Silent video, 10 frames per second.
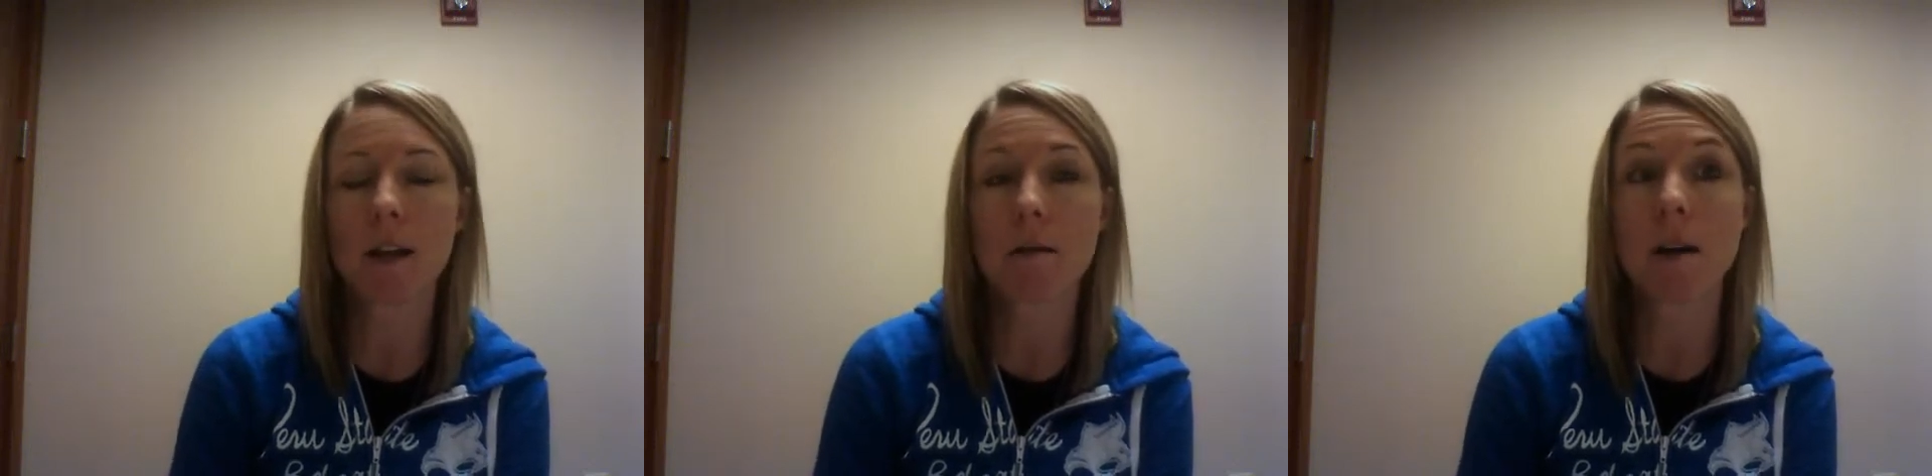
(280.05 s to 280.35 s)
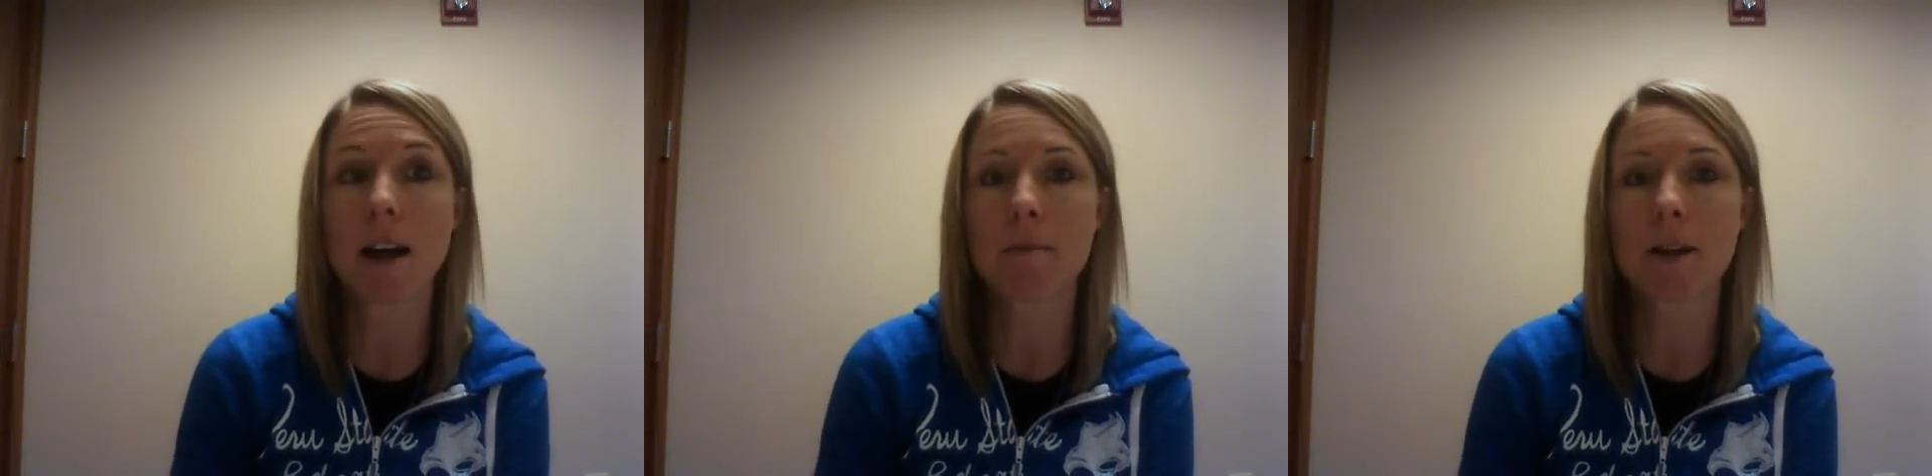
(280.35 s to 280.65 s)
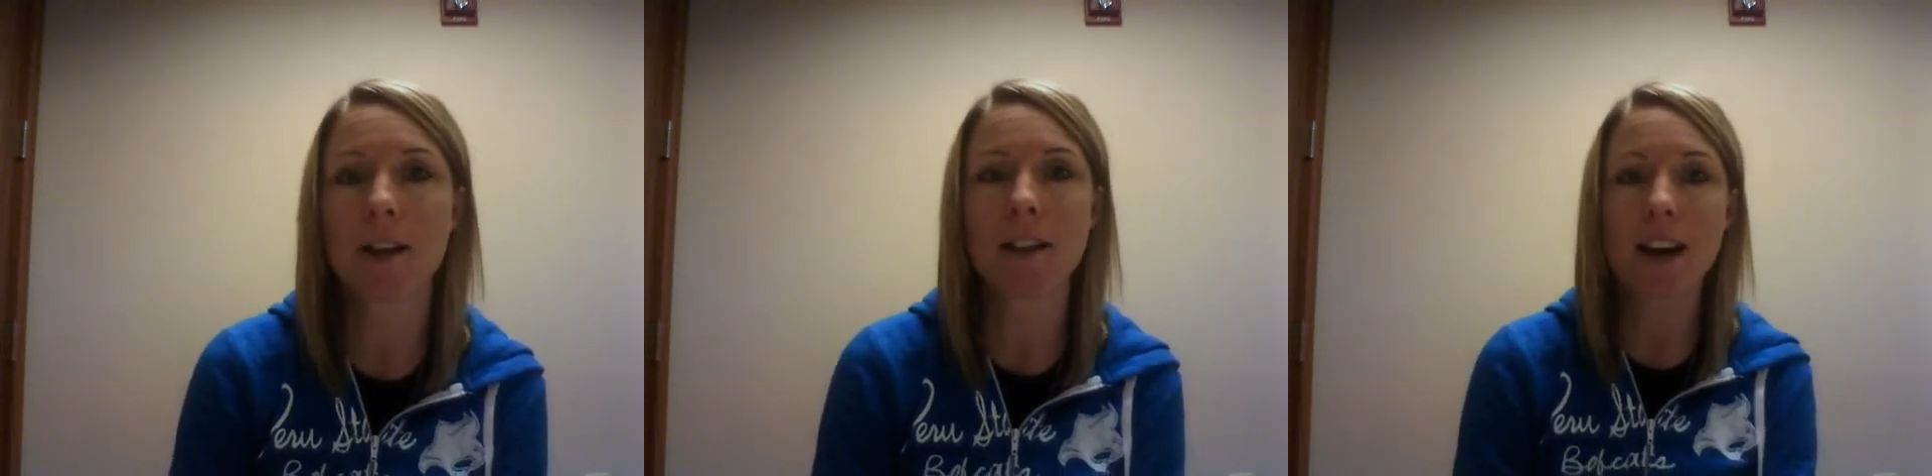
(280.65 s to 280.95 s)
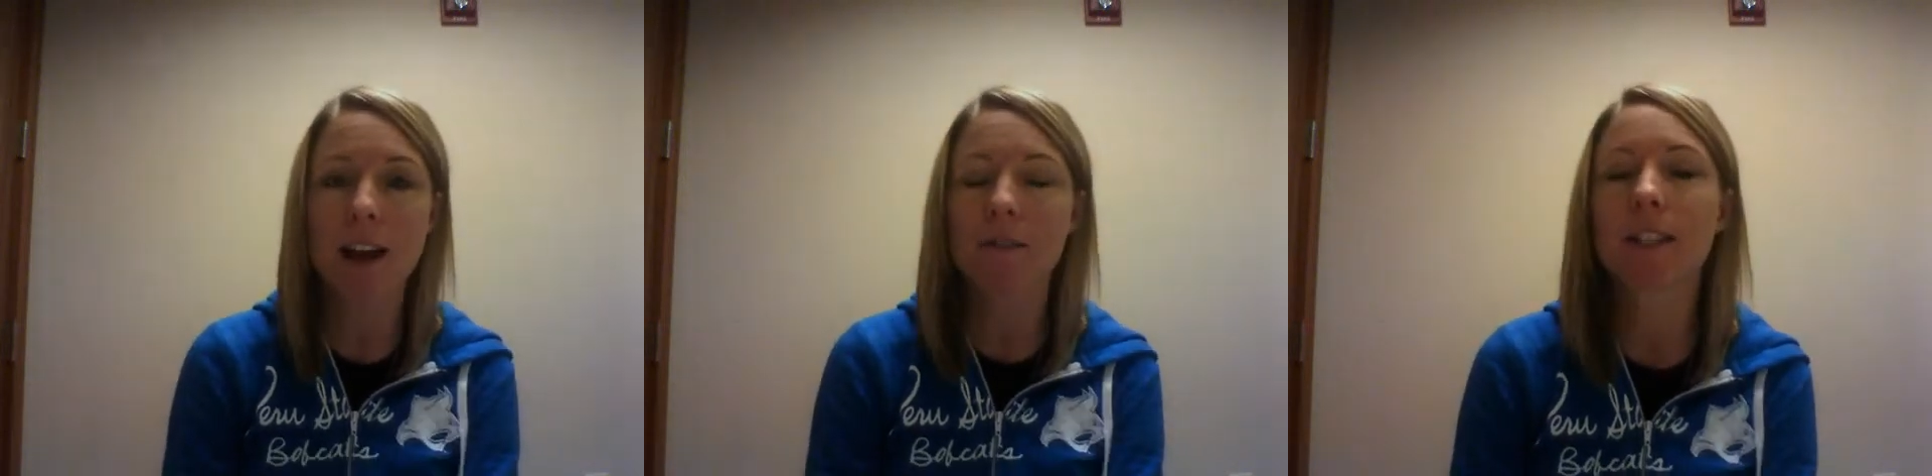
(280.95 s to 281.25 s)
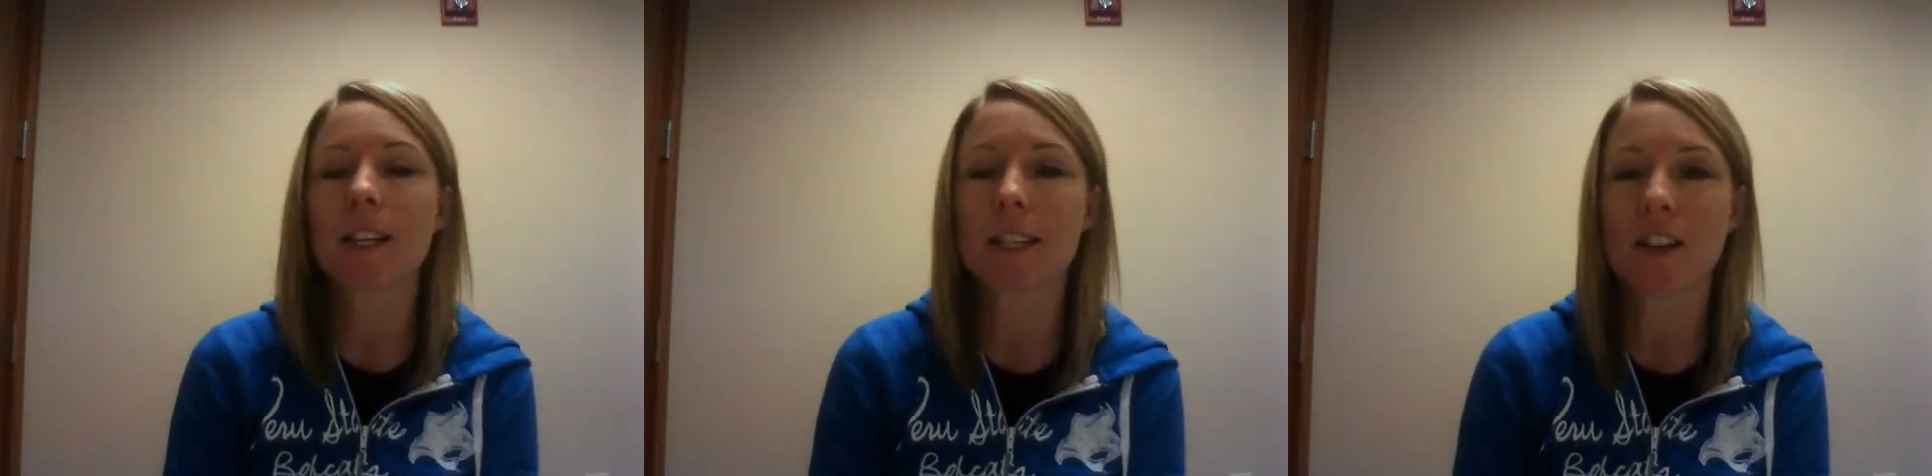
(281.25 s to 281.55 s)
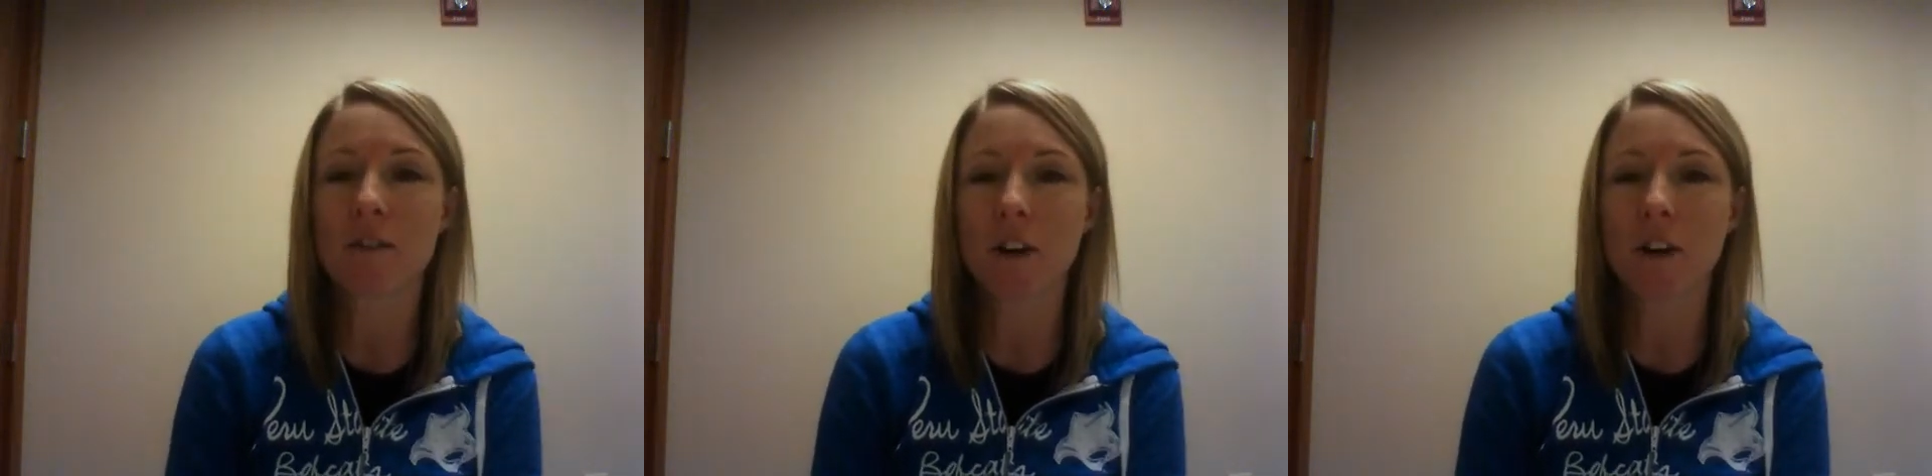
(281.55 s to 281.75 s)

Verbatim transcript: in my opinion, that I've seen so